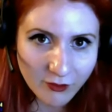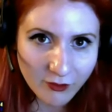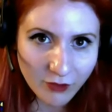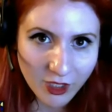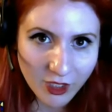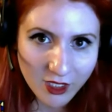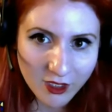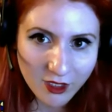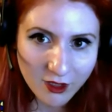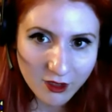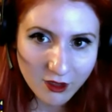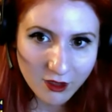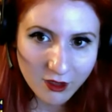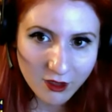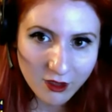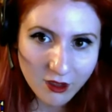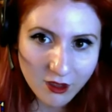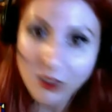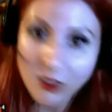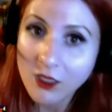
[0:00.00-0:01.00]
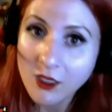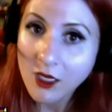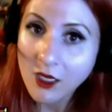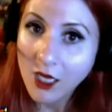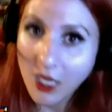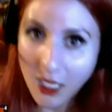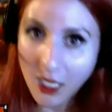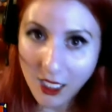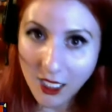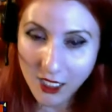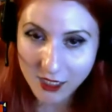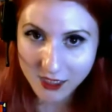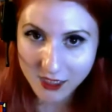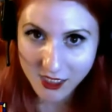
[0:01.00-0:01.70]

right? And he